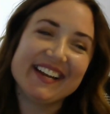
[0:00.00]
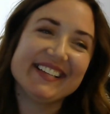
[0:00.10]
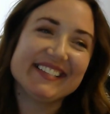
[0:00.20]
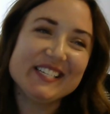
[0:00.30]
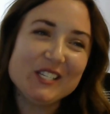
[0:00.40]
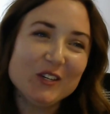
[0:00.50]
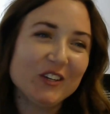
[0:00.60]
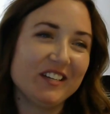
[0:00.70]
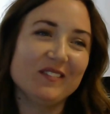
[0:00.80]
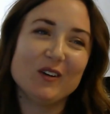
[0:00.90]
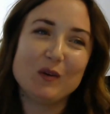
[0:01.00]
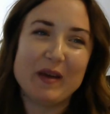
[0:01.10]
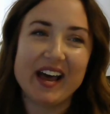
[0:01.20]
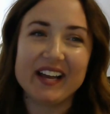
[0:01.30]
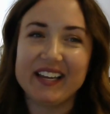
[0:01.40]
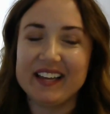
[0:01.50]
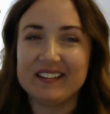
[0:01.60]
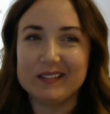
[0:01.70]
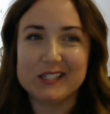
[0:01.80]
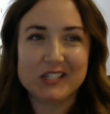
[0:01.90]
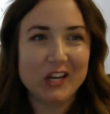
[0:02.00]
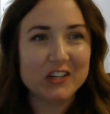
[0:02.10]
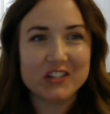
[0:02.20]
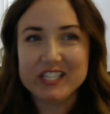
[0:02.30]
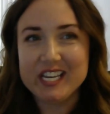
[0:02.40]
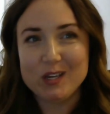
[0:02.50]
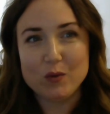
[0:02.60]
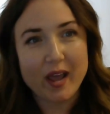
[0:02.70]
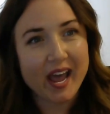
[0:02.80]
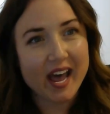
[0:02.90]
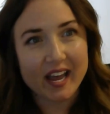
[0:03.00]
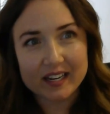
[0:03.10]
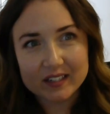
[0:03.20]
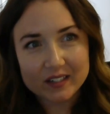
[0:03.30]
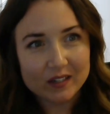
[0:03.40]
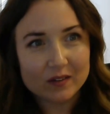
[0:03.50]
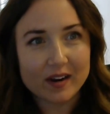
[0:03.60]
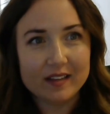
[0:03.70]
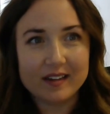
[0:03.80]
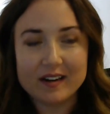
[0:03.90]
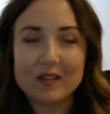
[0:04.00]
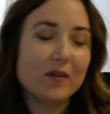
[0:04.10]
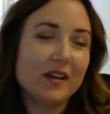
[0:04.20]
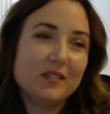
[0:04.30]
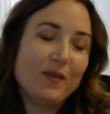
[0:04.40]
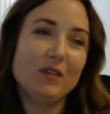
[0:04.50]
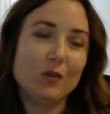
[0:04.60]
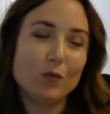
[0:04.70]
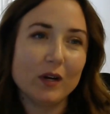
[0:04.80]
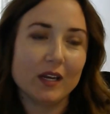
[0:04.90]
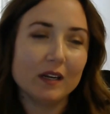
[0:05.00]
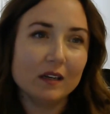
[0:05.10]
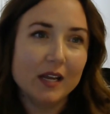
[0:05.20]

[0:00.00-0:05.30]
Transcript: And at least you could look back at a discussion that you had, right? That otherwise maybe you wouldn't.